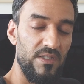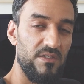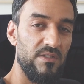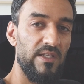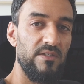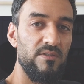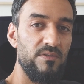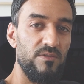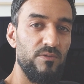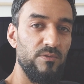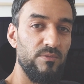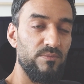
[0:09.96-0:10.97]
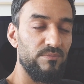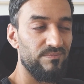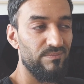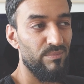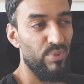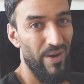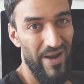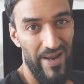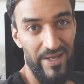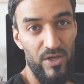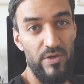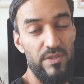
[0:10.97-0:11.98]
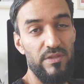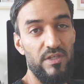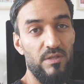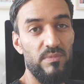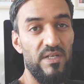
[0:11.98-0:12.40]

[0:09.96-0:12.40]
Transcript: It's not to brag or anything,